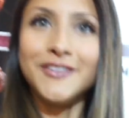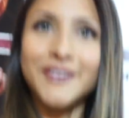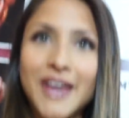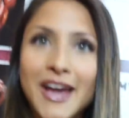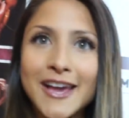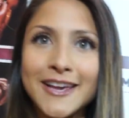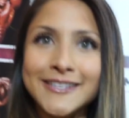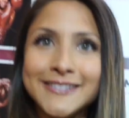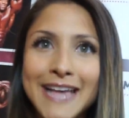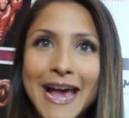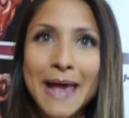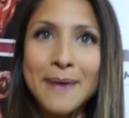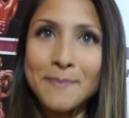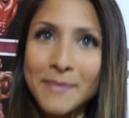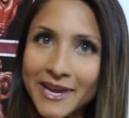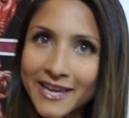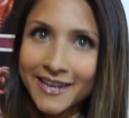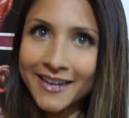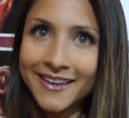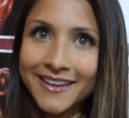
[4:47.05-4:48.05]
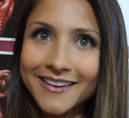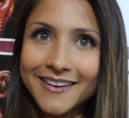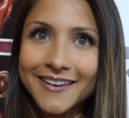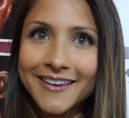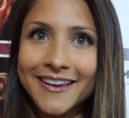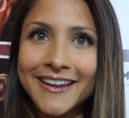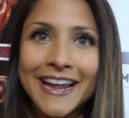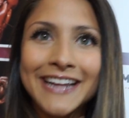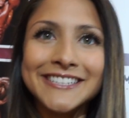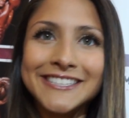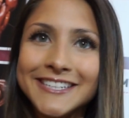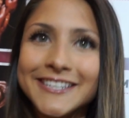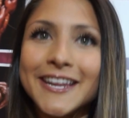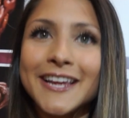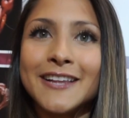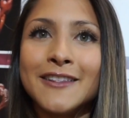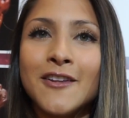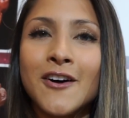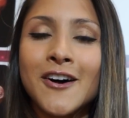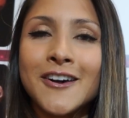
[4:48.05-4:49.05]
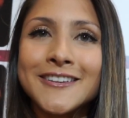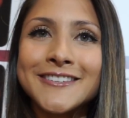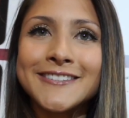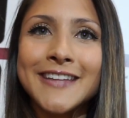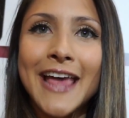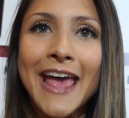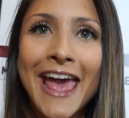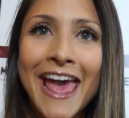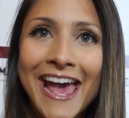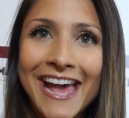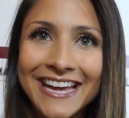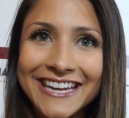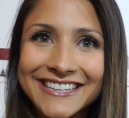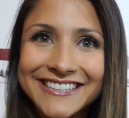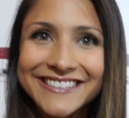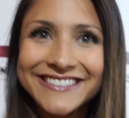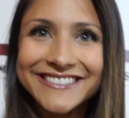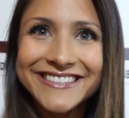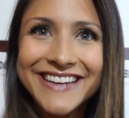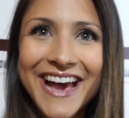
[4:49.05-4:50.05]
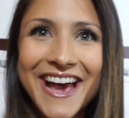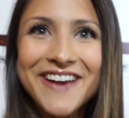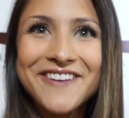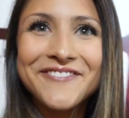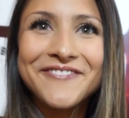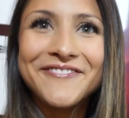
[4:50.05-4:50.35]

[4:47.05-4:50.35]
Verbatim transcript: You guys, I made it and I didn't get lost and I